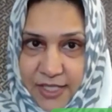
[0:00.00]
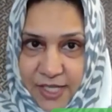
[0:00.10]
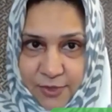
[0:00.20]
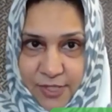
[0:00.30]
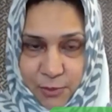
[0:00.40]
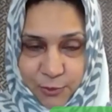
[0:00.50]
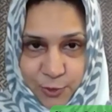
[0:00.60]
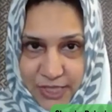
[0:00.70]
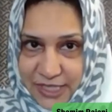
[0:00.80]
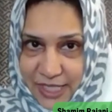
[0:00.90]
if some of you
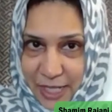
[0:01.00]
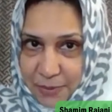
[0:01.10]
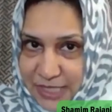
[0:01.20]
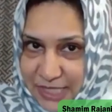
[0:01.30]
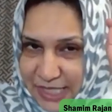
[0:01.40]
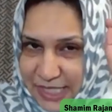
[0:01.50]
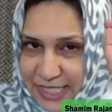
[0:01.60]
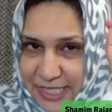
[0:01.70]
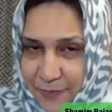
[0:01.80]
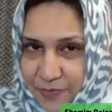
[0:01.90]
can grab it,
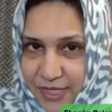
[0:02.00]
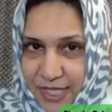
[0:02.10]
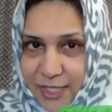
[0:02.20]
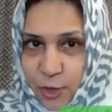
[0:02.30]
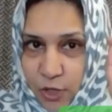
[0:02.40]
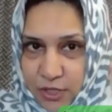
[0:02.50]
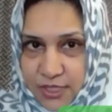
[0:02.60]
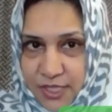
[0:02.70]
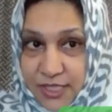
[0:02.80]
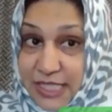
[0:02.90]
is that
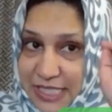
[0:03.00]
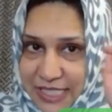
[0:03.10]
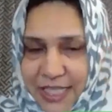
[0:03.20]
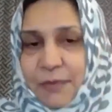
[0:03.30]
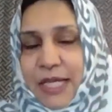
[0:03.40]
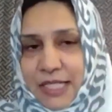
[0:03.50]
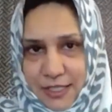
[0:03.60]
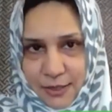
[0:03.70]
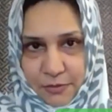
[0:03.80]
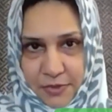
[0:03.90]
Austin is still my
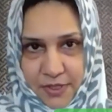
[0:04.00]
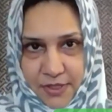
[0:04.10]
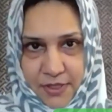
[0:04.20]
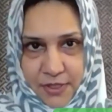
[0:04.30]
customer.